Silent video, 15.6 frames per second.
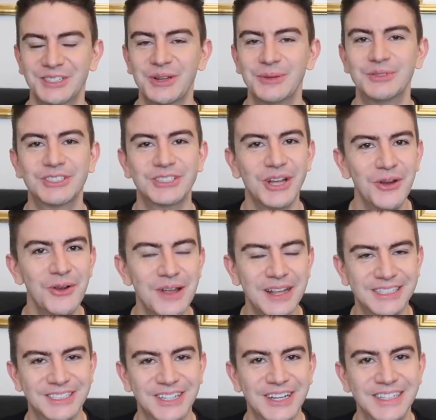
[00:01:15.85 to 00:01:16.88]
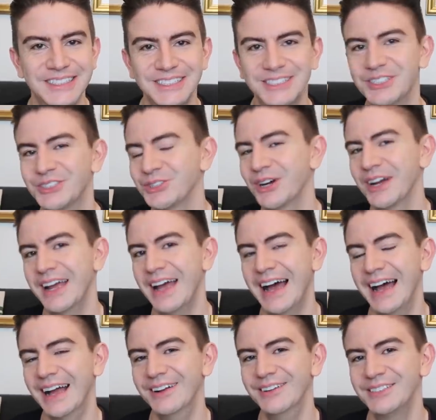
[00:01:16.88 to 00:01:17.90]
So I'm so excited to try it
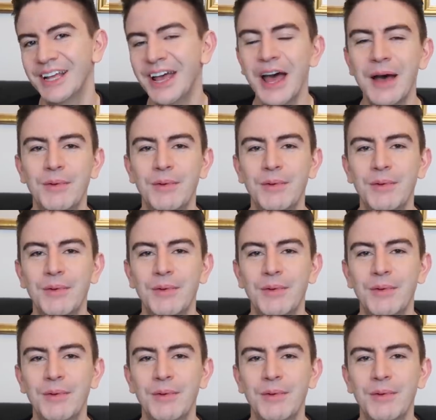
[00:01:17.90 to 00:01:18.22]
out.